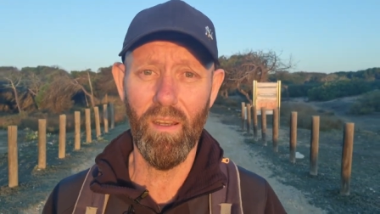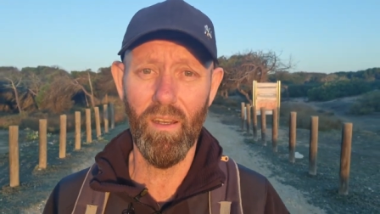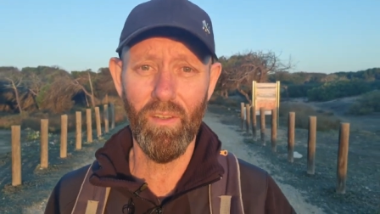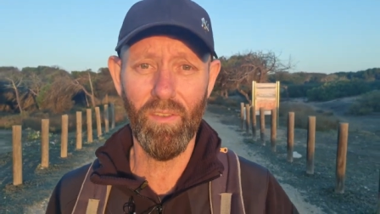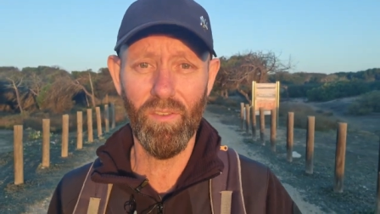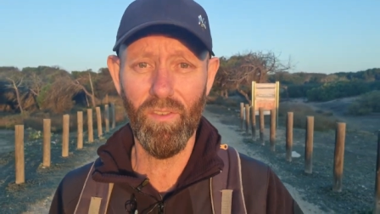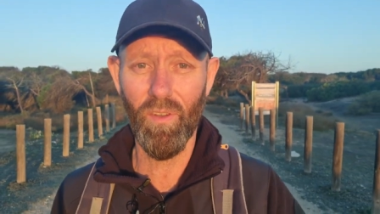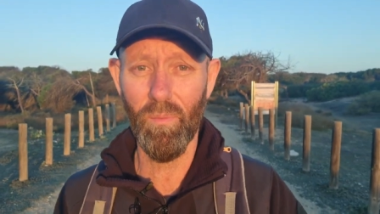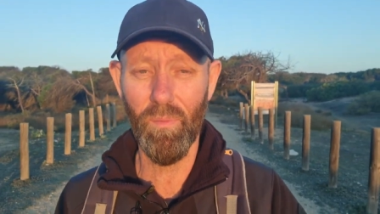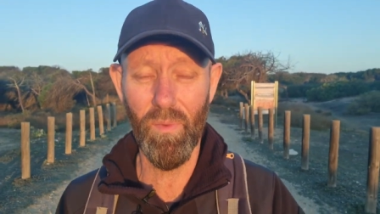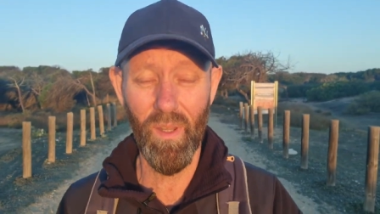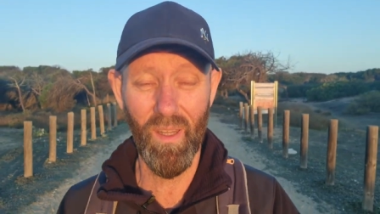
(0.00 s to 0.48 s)
It's
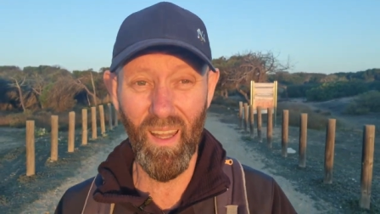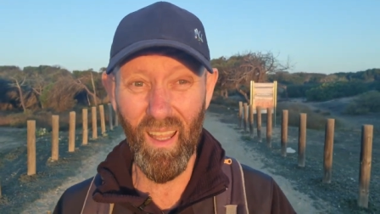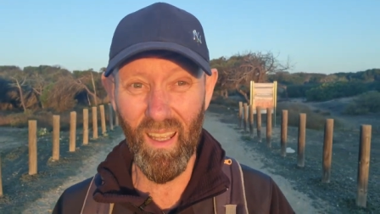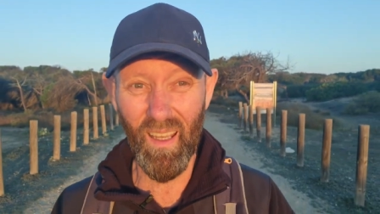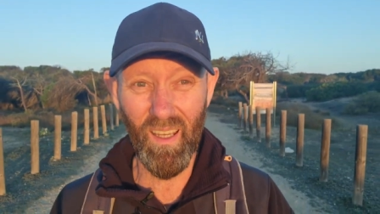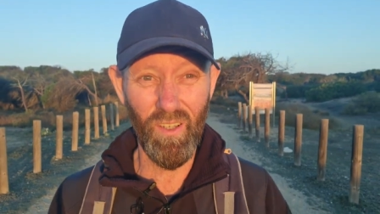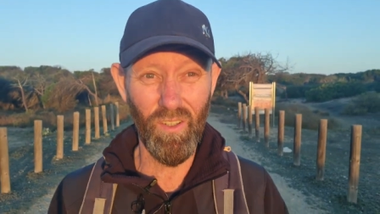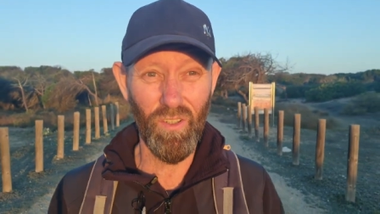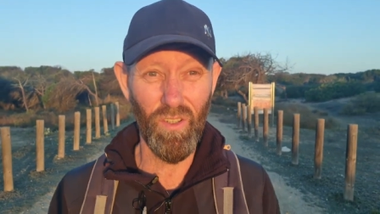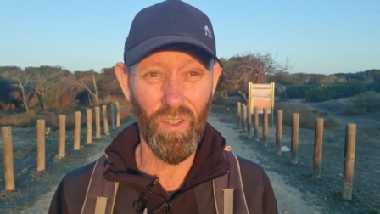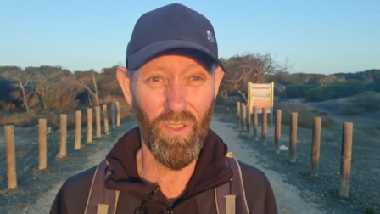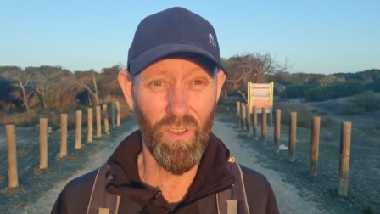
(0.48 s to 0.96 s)
something that
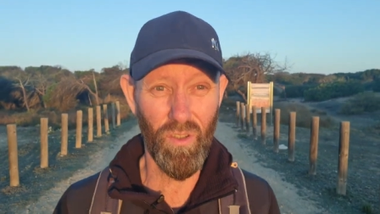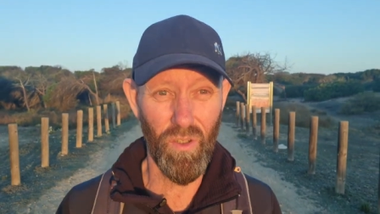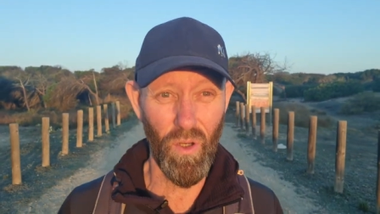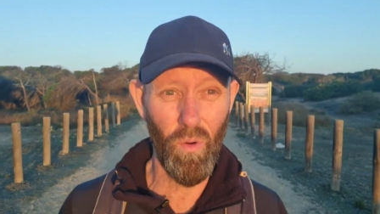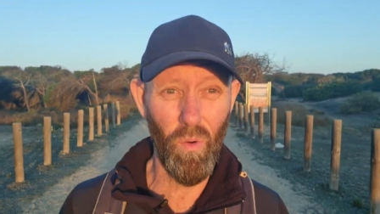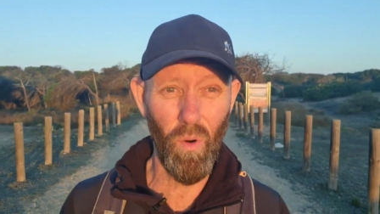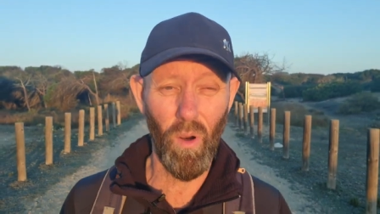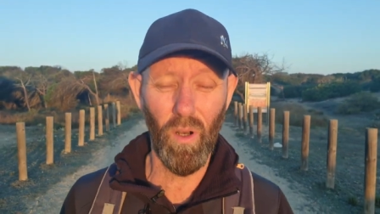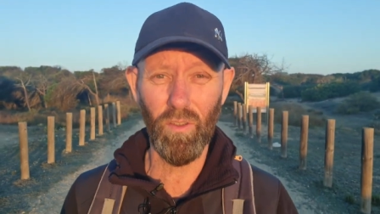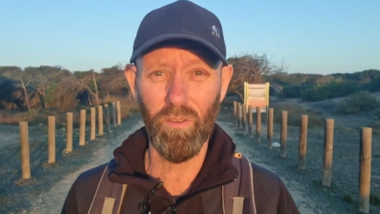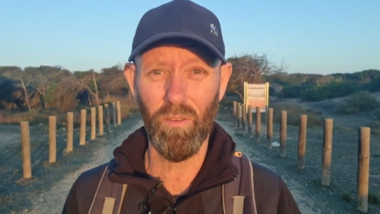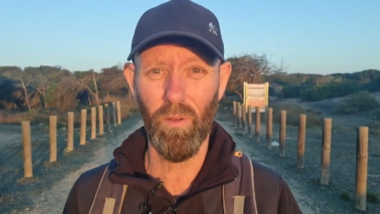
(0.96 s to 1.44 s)
you just
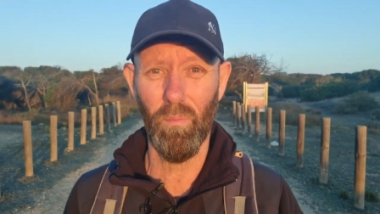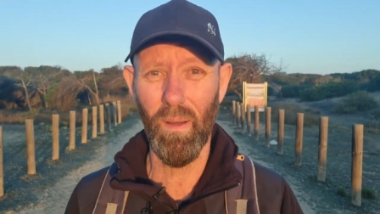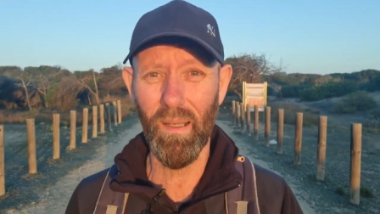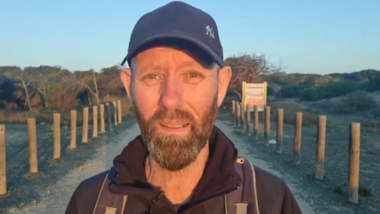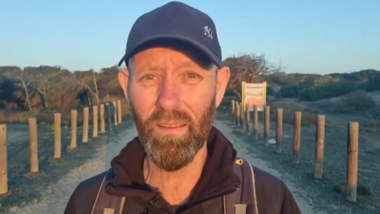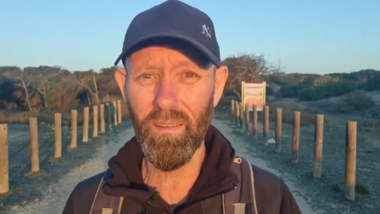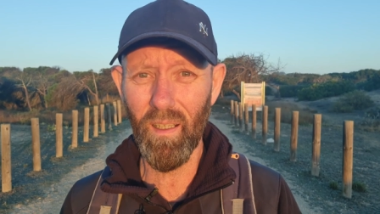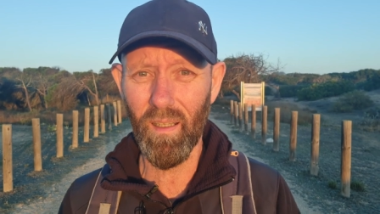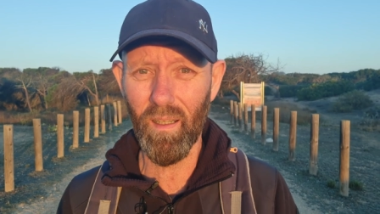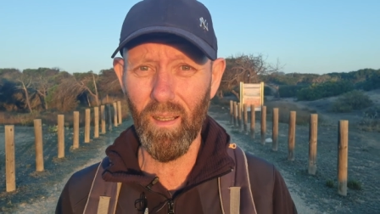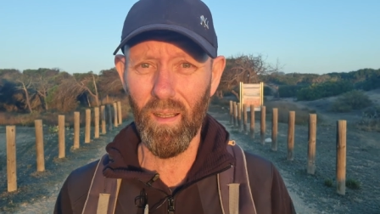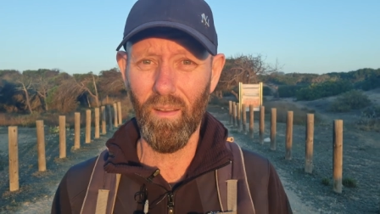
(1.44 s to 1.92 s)
do
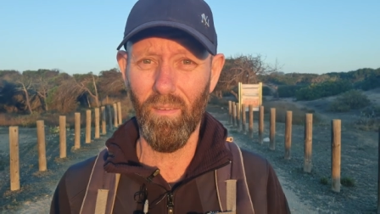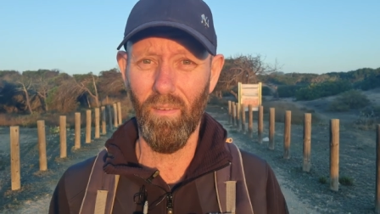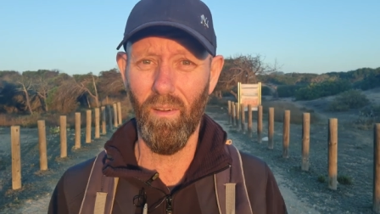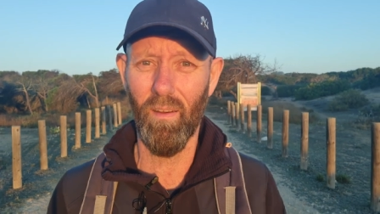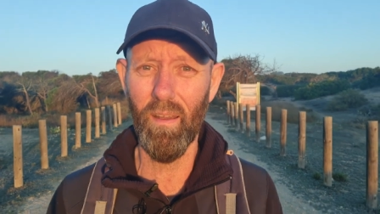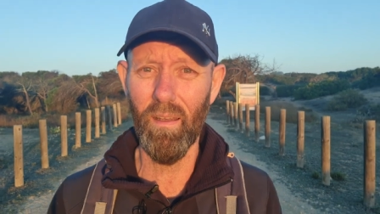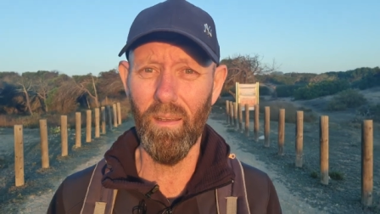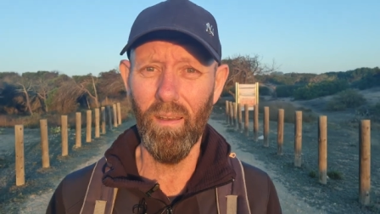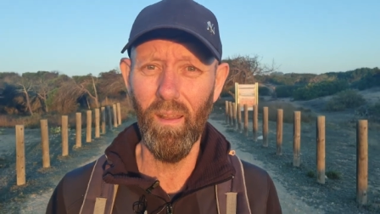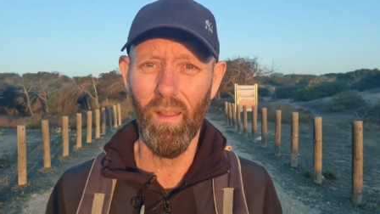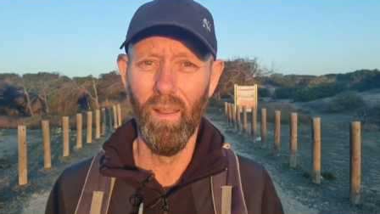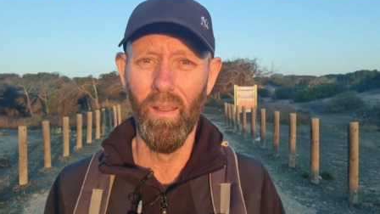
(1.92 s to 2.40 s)
automatically,
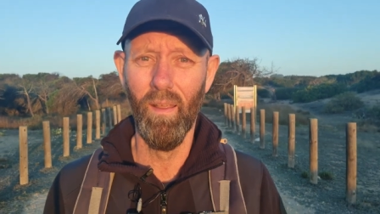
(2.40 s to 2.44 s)
right?